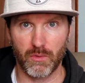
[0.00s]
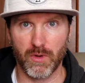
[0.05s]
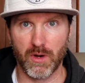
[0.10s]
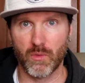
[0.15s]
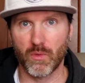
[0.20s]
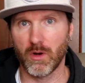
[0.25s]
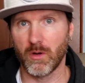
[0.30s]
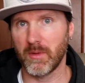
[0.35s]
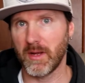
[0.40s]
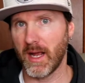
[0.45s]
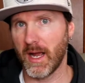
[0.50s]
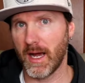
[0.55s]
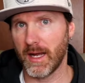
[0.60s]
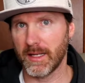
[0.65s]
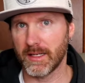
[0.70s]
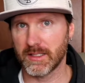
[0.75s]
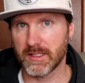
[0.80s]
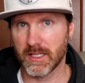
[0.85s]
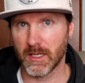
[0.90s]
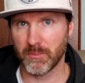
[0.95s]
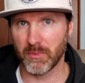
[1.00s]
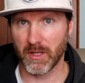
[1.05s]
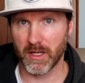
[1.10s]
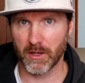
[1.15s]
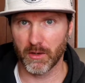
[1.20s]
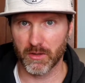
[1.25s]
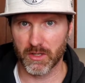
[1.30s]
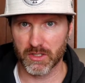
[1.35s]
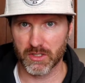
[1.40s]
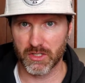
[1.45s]
We will be adding tip
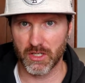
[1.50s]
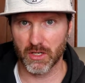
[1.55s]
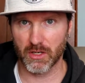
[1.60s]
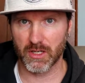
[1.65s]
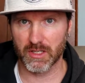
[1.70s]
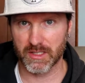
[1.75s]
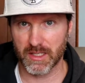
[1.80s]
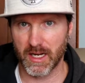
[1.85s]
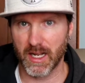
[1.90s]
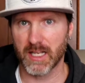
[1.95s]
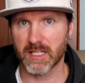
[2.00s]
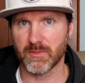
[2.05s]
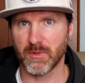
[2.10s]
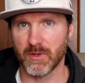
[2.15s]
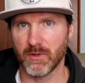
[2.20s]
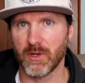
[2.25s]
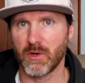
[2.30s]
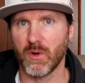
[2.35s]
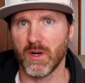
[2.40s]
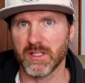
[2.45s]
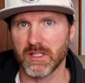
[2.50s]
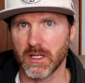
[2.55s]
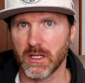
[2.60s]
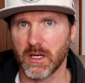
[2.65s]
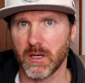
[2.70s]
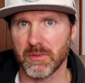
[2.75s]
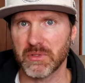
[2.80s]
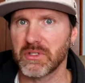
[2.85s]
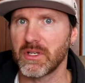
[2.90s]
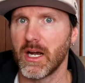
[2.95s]
later this year because that has been requested
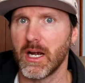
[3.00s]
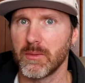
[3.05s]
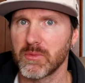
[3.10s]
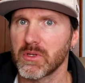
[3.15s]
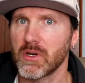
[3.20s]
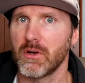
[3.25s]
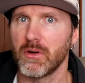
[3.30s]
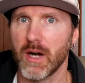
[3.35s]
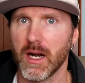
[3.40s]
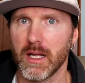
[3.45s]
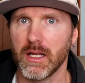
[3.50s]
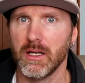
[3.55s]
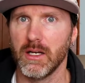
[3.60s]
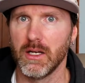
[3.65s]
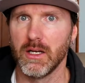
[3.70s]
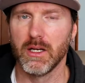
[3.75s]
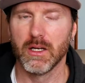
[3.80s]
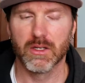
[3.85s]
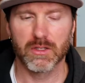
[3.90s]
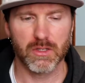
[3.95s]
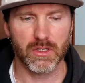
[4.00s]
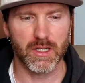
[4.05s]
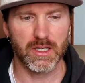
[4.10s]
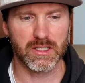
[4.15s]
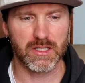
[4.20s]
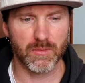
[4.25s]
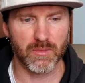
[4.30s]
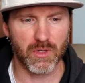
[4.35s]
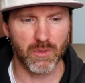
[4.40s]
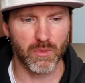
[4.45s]
a couple times already. So
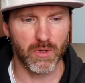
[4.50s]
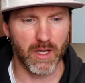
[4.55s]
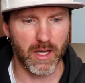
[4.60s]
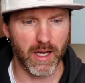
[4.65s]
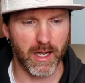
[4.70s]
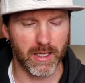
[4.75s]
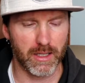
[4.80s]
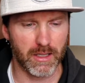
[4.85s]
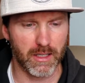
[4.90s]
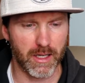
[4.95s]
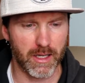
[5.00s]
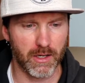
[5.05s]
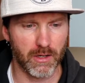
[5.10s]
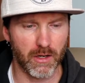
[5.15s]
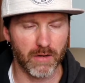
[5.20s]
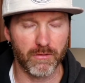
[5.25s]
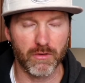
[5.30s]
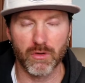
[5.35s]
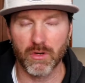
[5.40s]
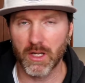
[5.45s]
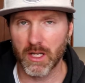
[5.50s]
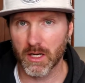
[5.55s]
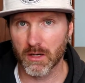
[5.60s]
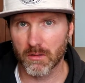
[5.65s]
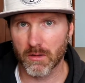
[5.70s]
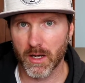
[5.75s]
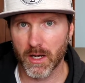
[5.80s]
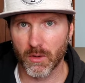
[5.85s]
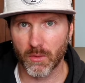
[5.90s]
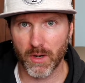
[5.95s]
that's something we'll add later. If you need
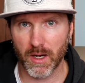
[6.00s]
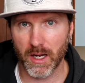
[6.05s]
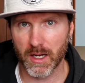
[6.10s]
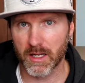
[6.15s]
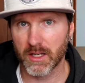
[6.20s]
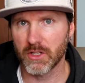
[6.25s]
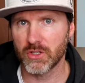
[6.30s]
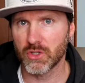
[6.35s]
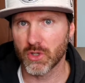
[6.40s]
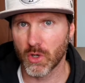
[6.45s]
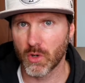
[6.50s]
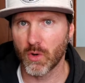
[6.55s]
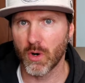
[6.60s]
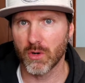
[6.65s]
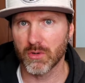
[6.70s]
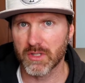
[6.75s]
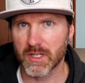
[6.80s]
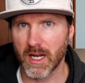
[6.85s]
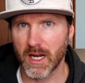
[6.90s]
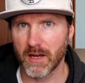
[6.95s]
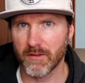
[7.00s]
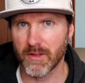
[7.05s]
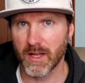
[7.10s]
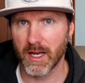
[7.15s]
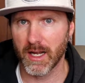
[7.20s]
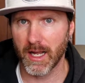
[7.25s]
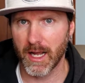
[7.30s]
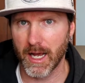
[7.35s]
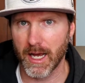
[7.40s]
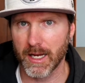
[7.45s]
it right away, I can get you a quote to have
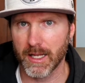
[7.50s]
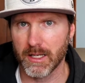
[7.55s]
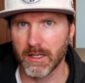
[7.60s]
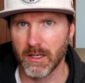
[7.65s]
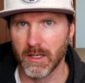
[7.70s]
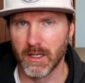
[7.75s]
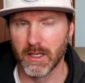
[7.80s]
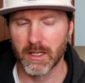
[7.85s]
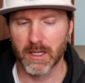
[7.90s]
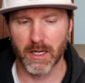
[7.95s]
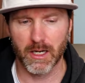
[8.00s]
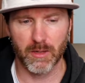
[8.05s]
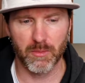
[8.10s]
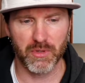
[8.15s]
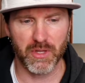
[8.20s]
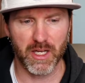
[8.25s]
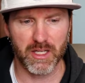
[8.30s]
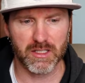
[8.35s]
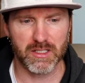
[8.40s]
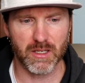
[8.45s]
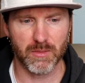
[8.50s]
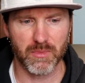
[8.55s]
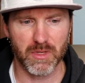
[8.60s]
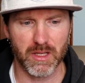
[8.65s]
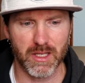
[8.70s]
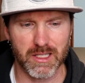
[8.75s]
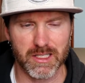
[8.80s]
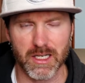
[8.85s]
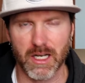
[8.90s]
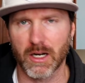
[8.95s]
that added, but that's
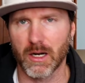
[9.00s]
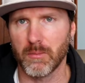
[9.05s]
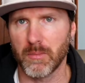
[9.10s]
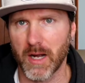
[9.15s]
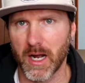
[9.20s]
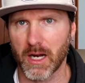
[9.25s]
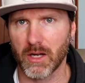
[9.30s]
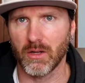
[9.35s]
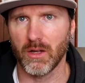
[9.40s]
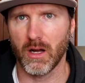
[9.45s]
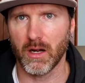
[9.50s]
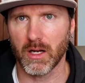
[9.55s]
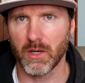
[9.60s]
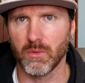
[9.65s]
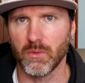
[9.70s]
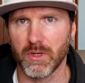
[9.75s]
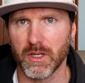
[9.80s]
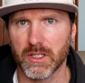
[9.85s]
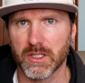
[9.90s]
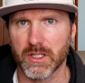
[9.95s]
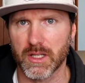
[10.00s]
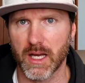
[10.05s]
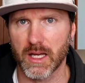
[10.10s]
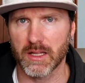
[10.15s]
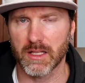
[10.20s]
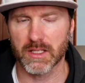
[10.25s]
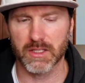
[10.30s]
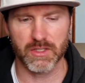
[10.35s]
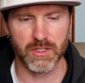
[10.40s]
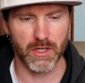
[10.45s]
something that's on our backlog, and we'll get to
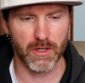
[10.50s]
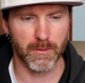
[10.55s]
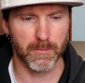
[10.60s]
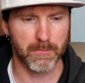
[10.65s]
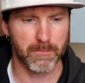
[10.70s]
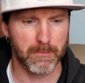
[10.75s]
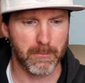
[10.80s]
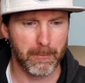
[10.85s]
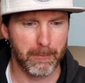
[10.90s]
that this year.